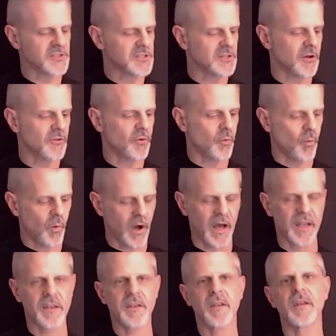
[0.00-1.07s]
So the
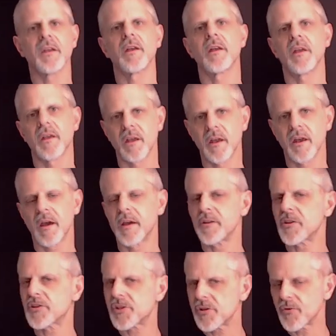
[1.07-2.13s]
1 and
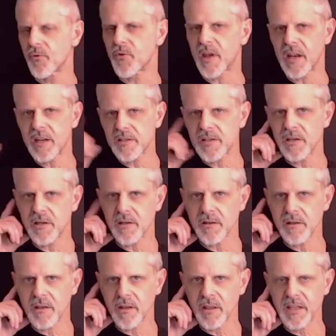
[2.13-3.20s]
the 2, getting to
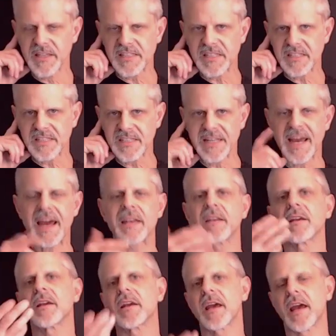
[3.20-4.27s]
listen to that
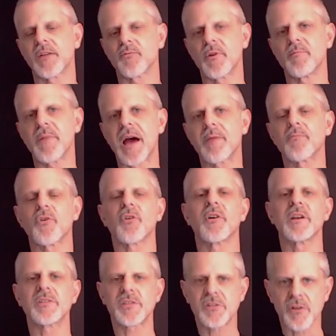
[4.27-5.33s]
and remember
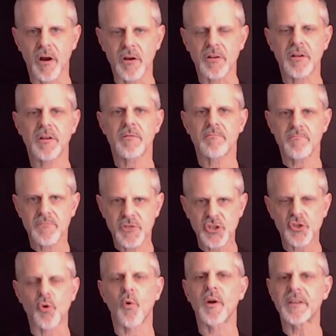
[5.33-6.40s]
and start
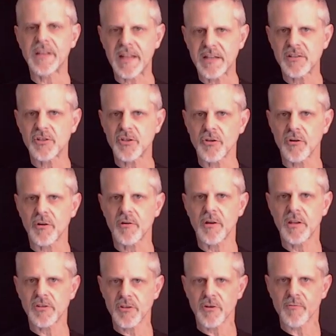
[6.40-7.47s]
storing that into
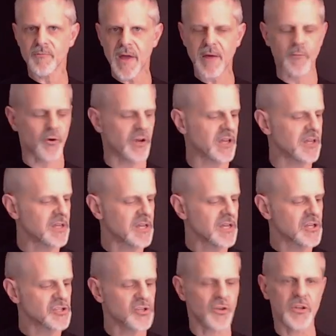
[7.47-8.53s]
your memory
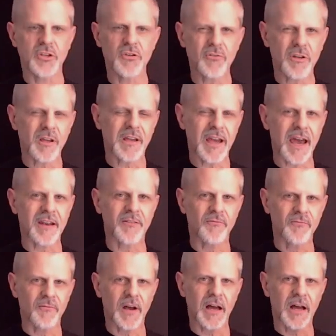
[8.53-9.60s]
so that you can kind
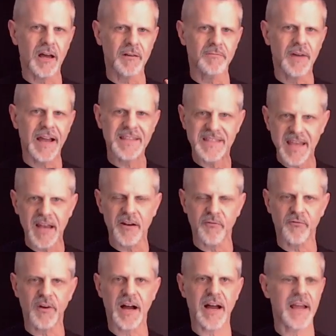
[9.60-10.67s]
of
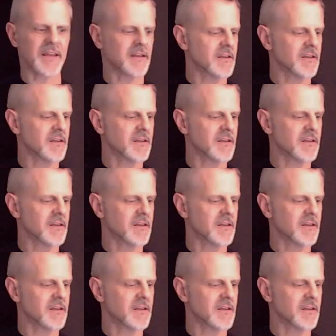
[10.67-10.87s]
identify